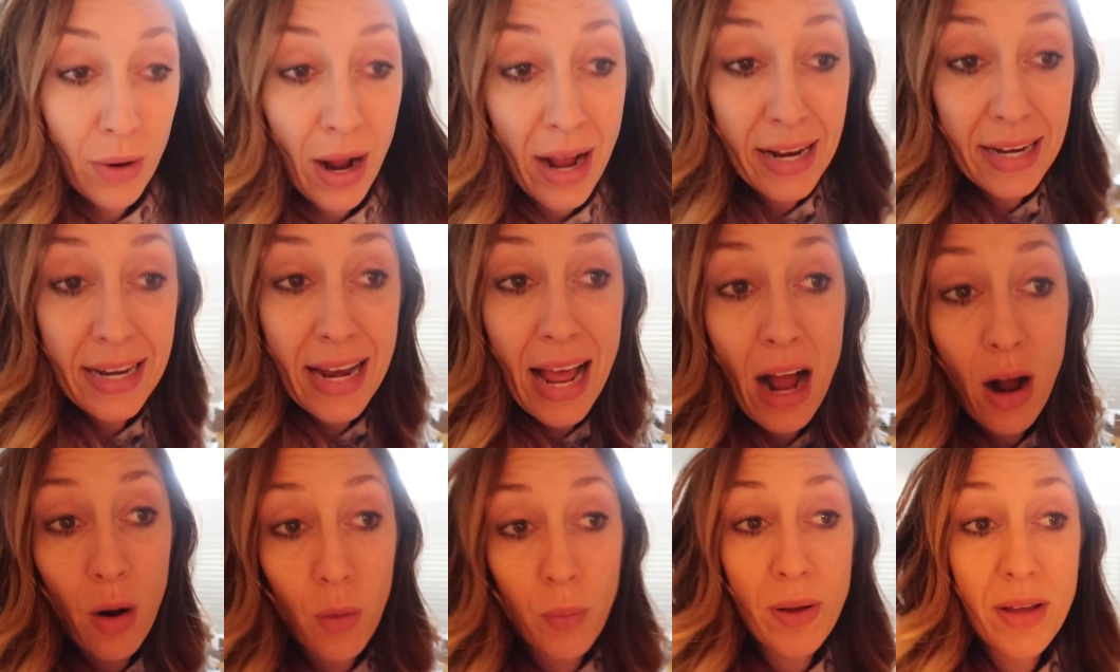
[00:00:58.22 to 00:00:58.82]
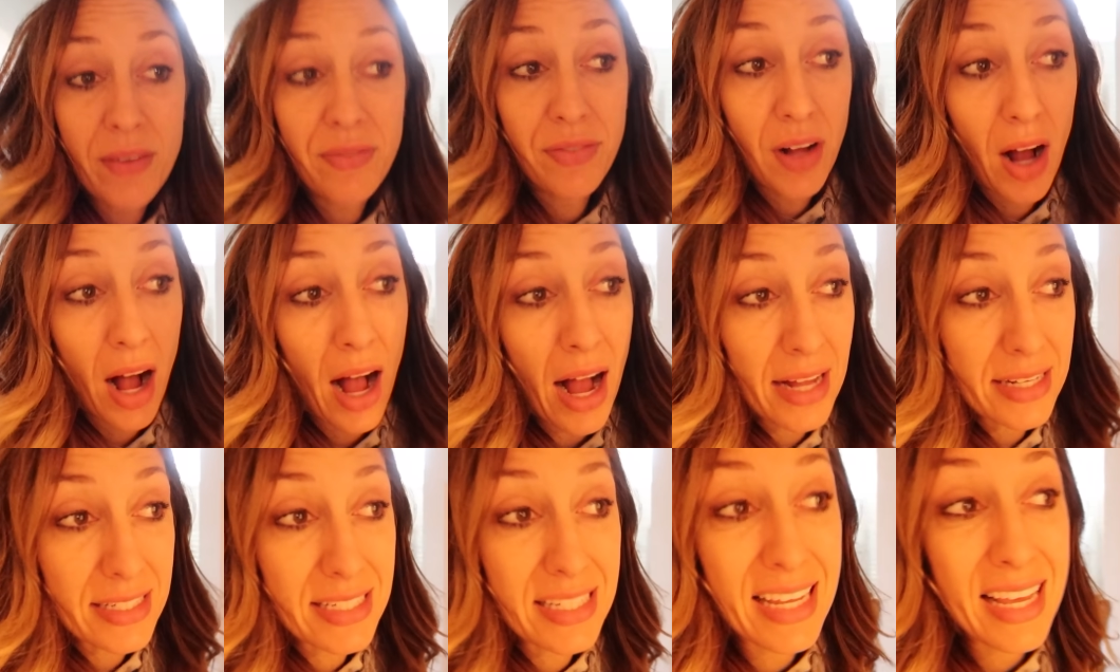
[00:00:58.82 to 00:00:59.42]
right now we've
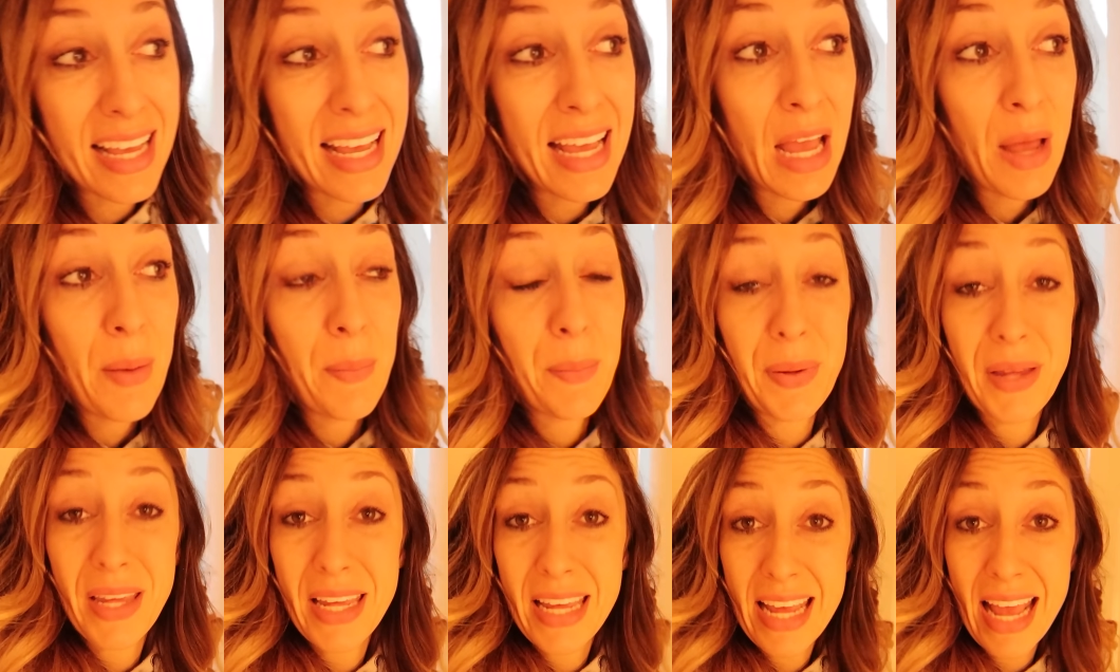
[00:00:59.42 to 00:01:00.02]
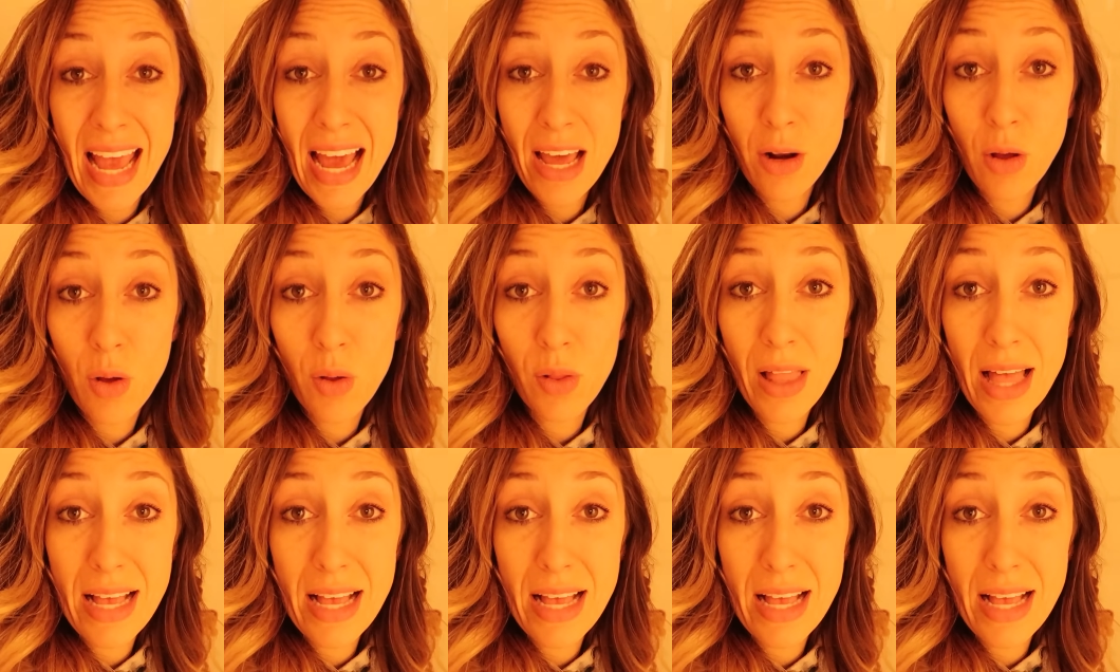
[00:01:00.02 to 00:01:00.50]
got piano